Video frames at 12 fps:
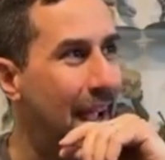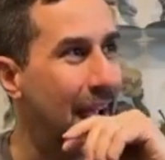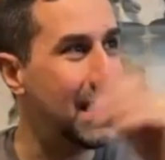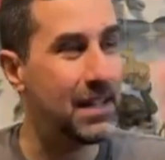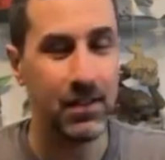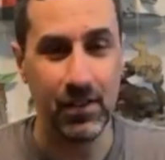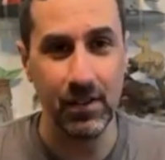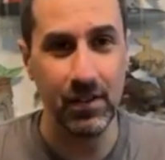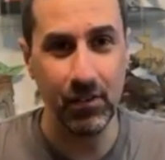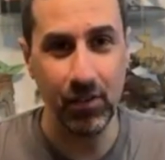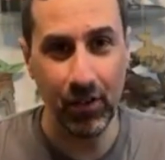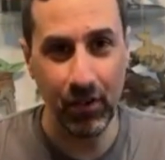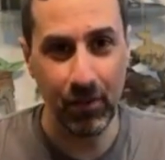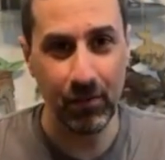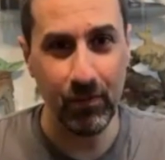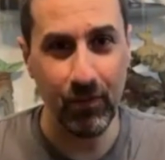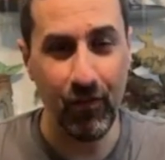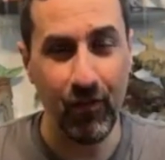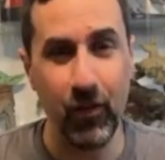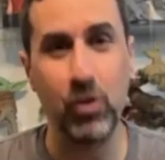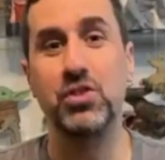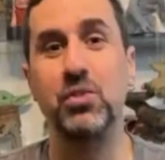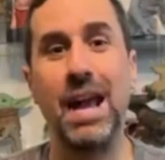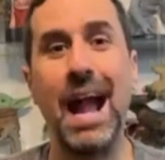and the
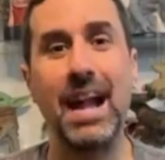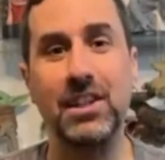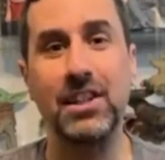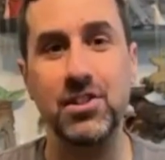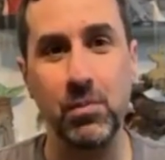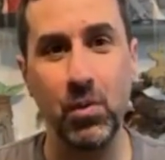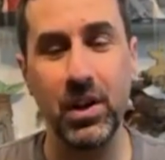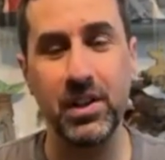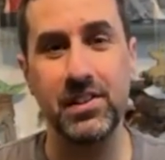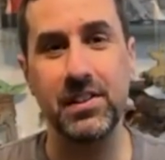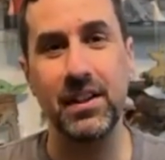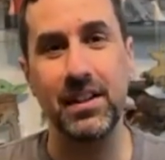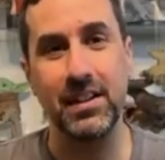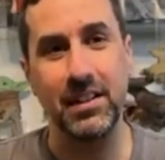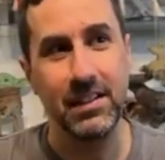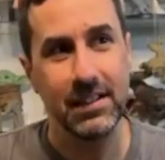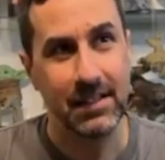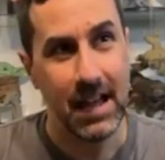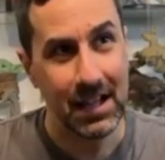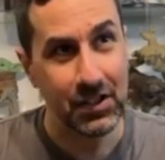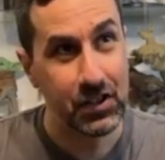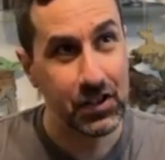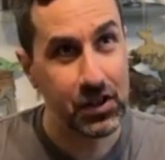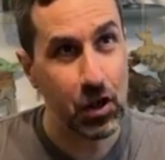first reaction was,
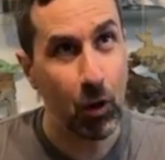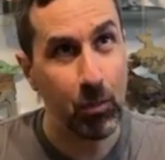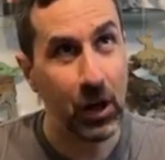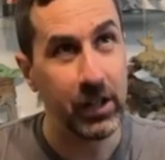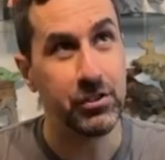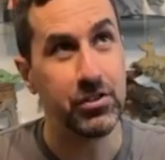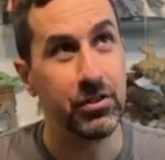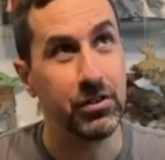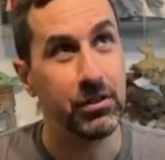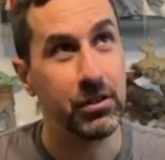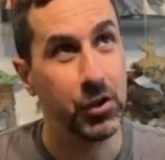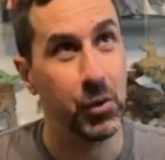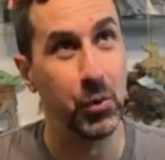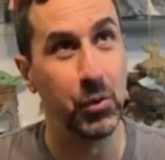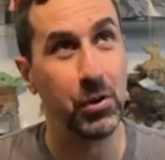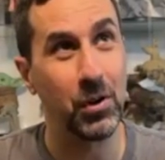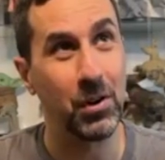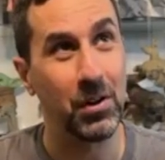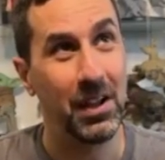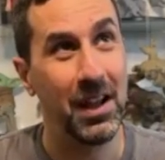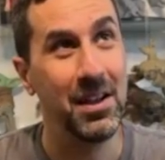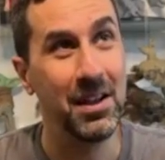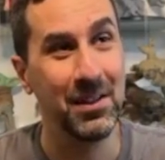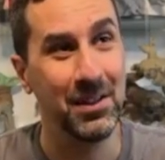that's so much cooler
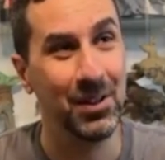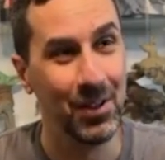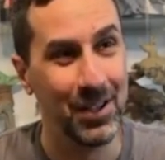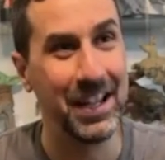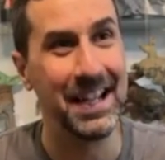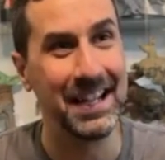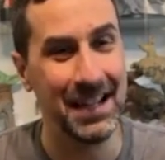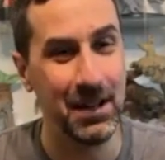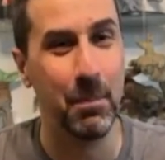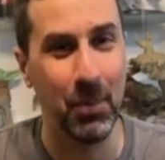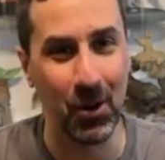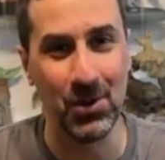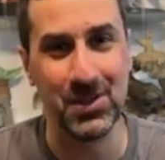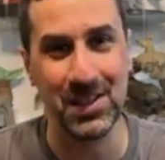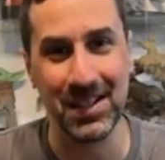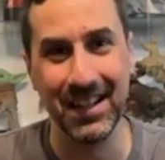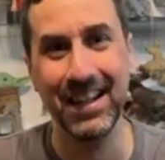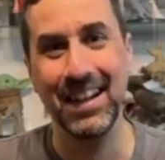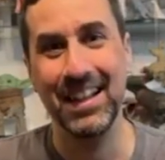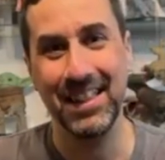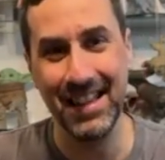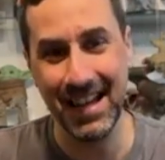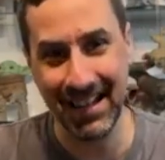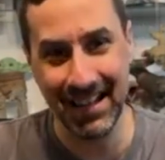looking in person
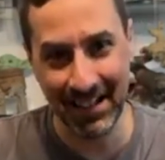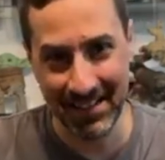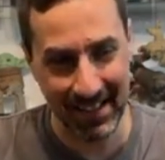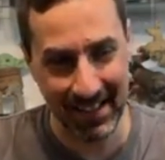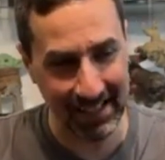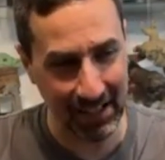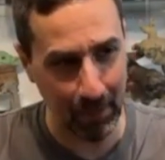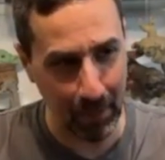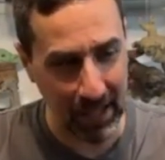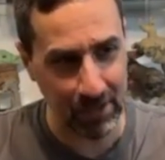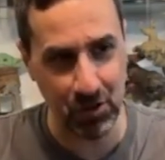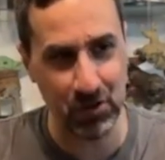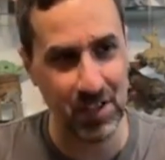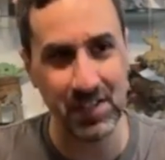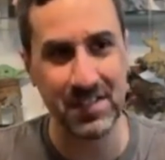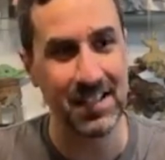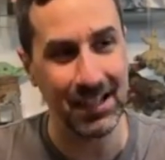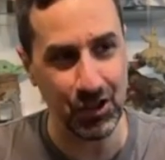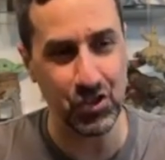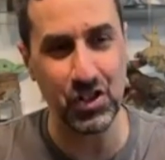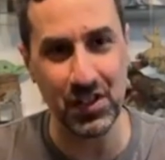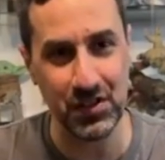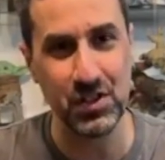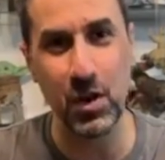than it's like the pictures on the site
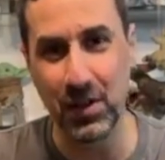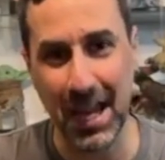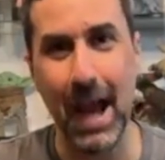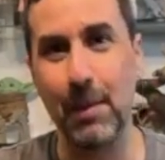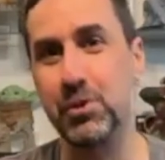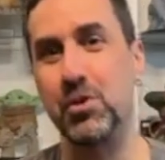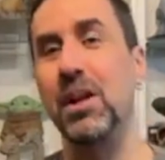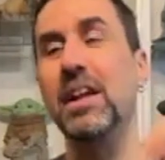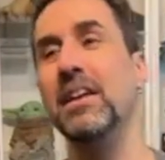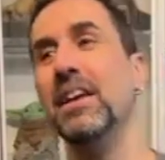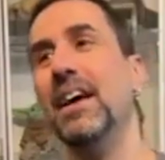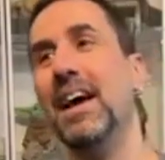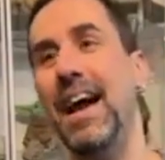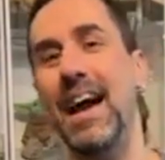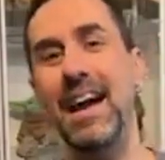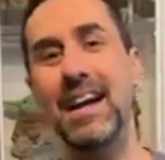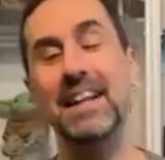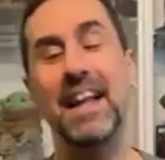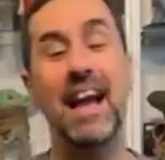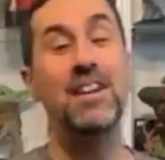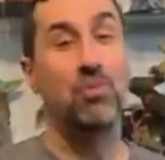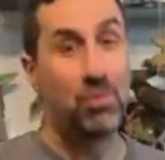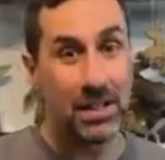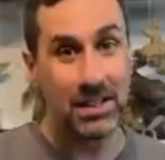just don't capture it. And
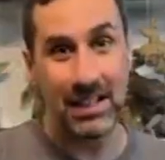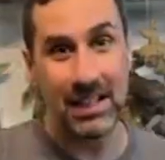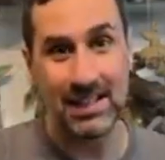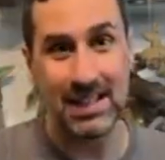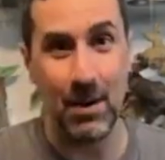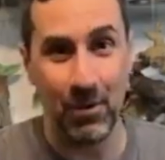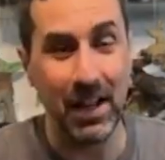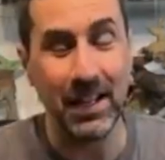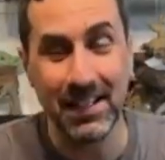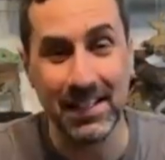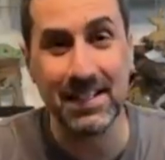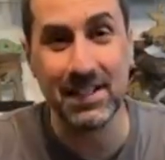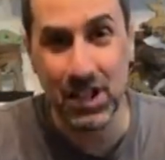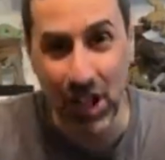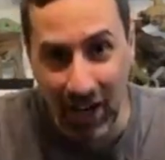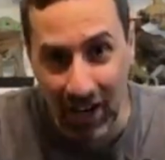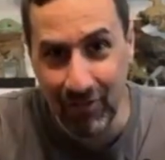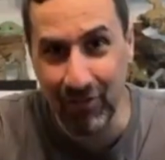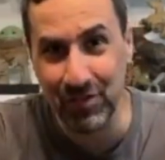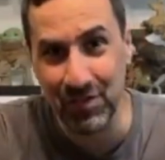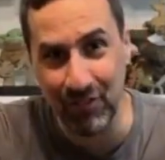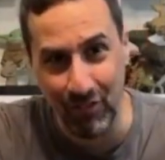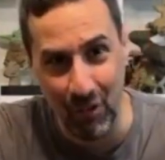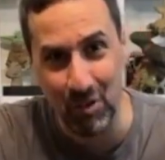it really is that way. It's tough
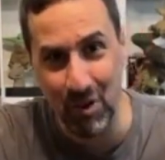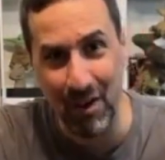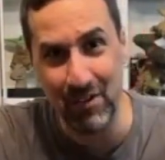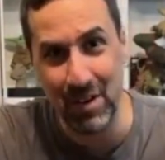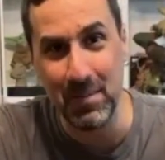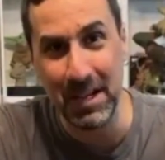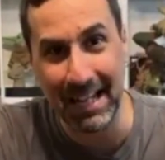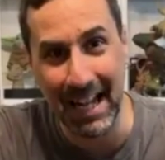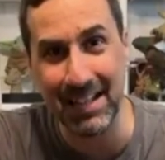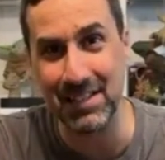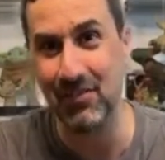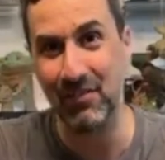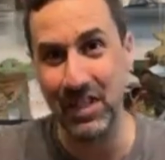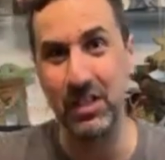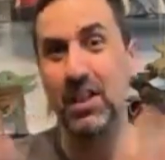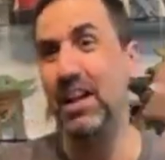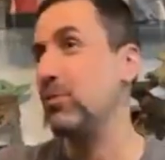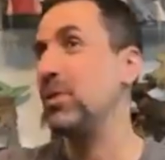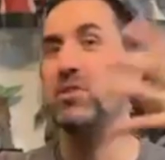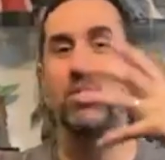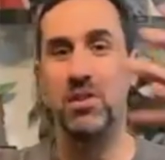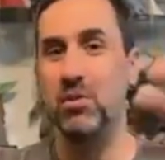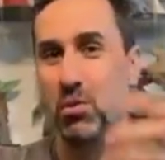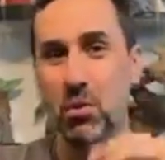to photograph him and get it to feel like when
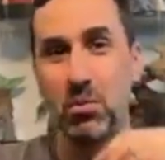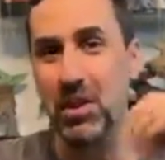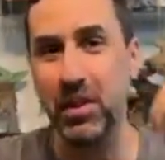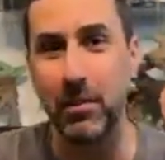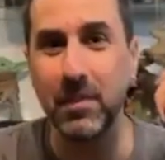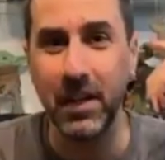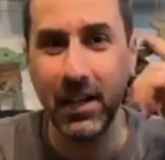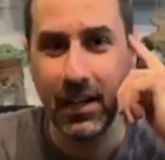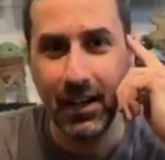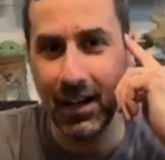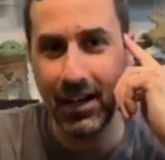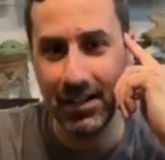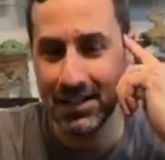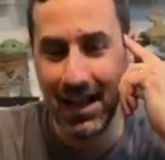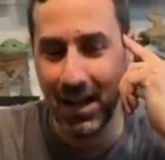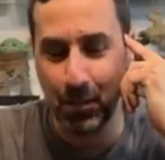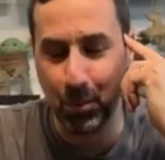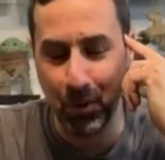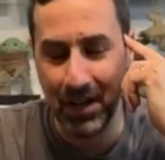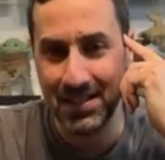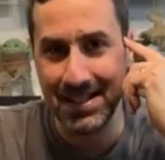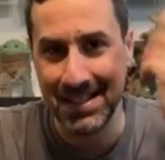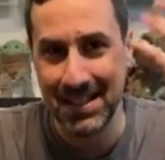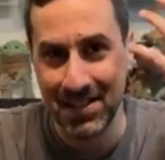you're in the room with him. It's got a
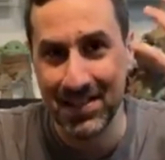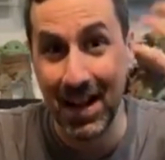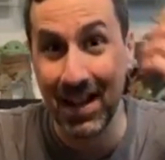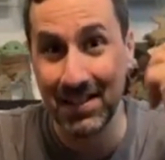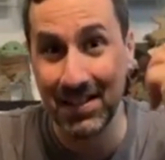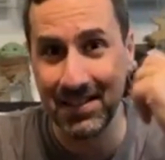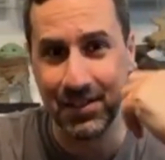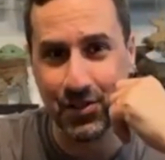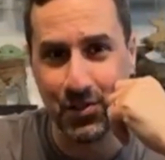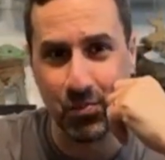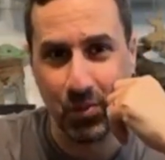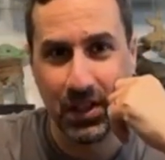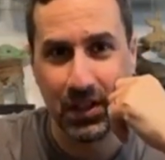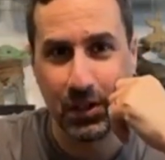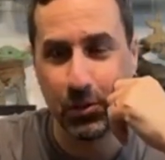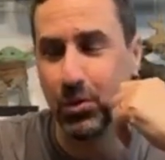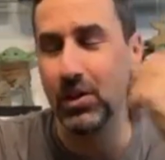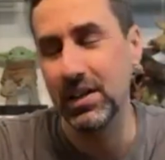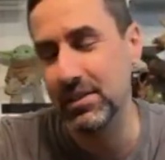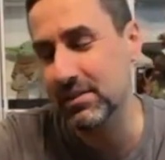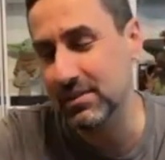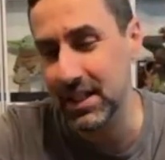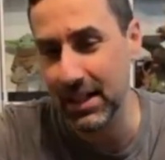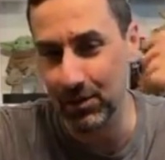presence and a size that's just really cool.
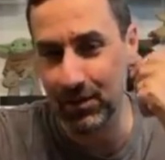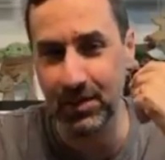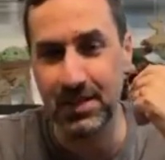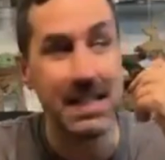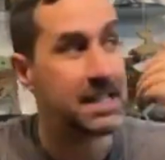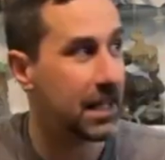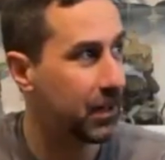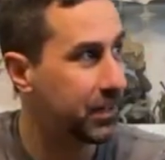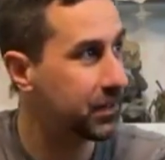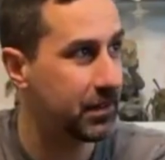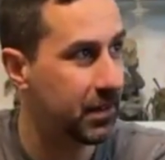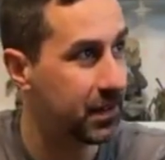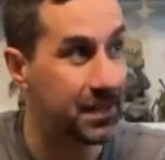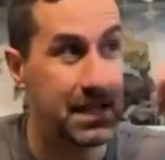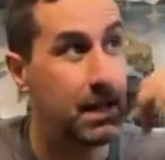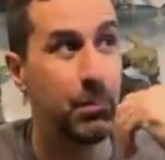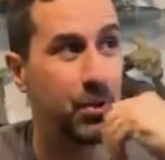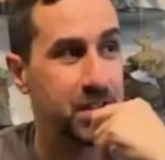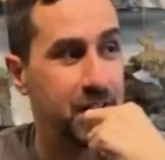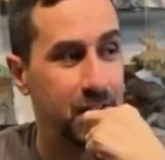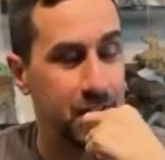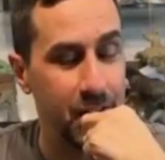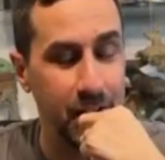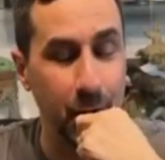And the detail that the team puts in
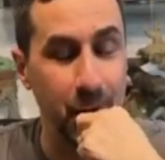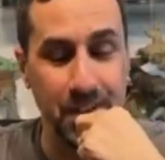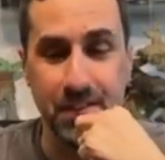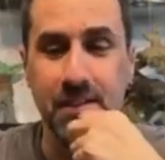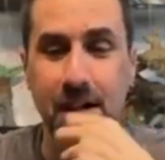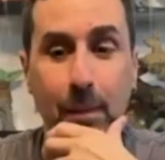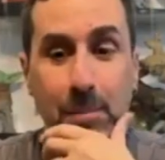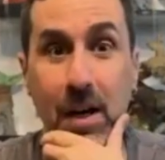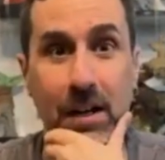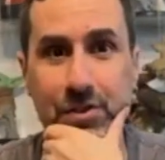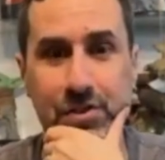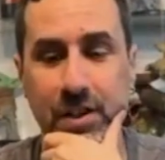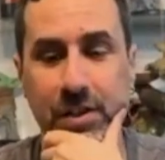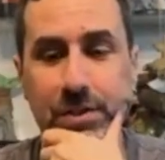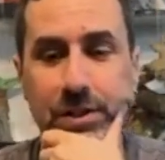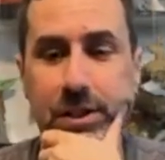is always top notch. So